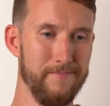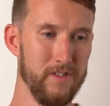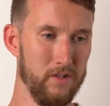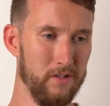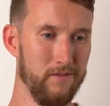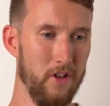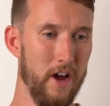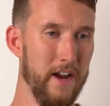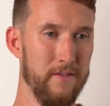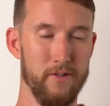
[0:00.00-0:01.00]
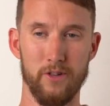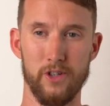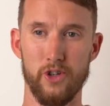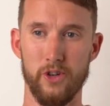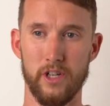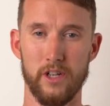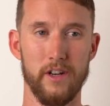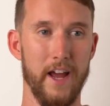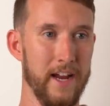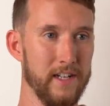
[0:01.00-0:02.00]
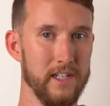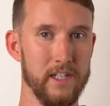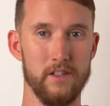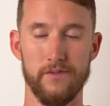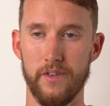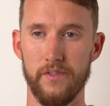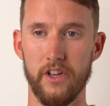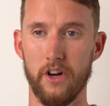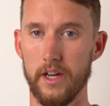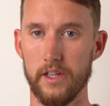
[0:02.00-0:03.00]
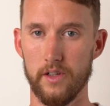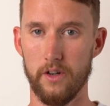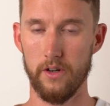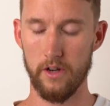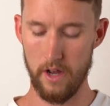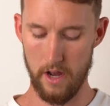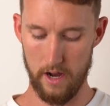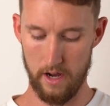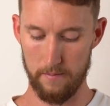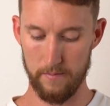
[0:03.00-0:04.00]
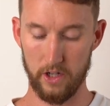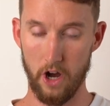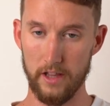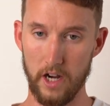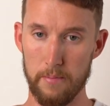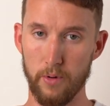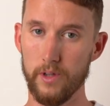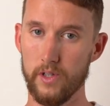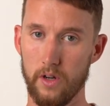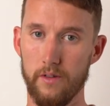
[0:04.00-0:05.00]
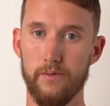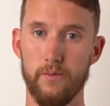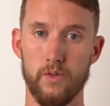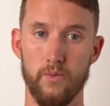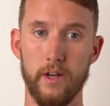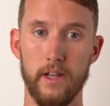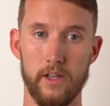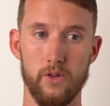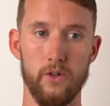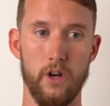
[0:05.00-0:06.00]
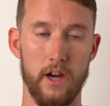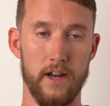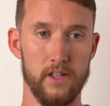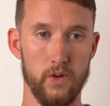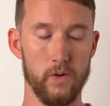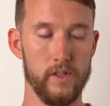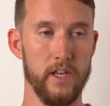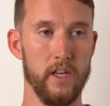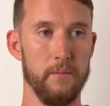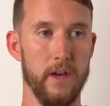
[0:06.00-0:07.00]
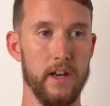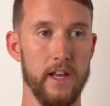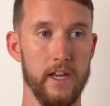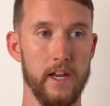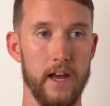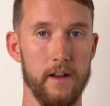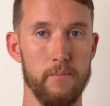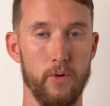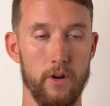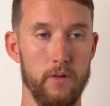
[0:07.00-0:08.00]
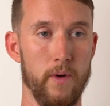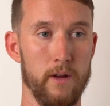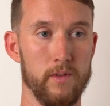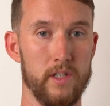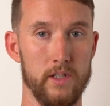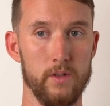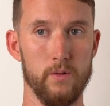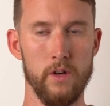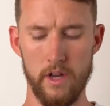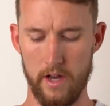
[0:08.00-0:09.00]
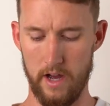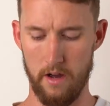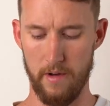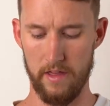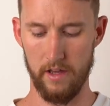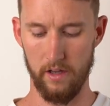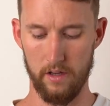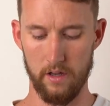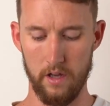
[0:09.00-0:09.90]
sort of light if you're only shooting at 80 to 50 ISO. The guy that I bought this off was really good. I talked to him and he had bought it when it was still, I think,